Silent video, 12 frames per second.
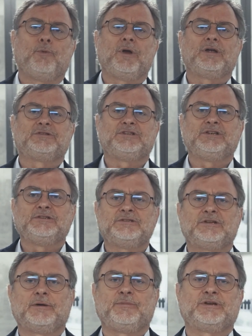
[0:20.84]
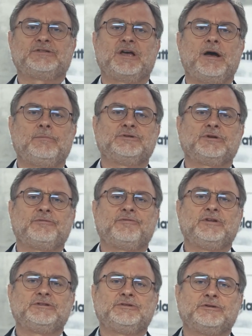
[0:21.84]
We had seen some examples
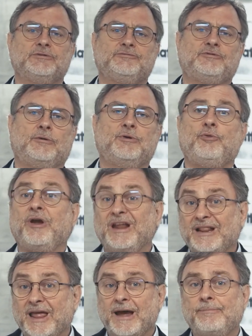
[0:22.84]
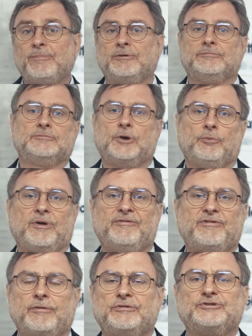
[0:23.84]
of this from a real lab, where
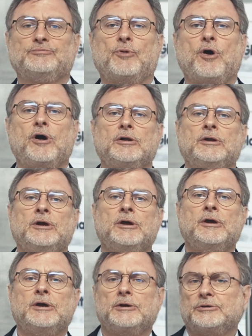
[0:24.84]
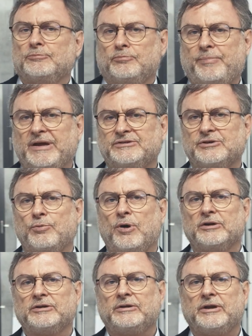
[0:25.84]
very small batch
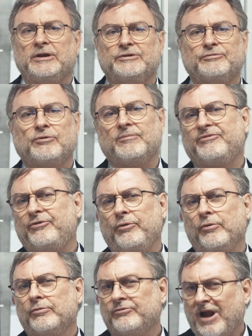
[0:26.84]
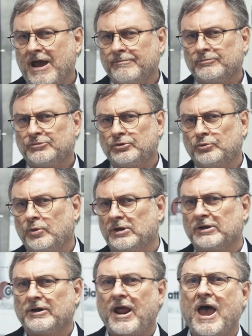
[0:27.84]
quantities from few gram to
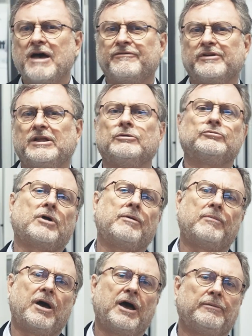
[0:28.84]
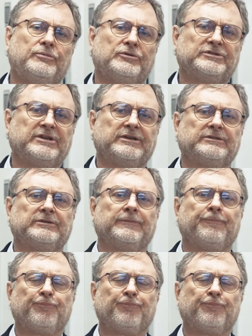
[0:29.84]
one and a half kilogram are processed.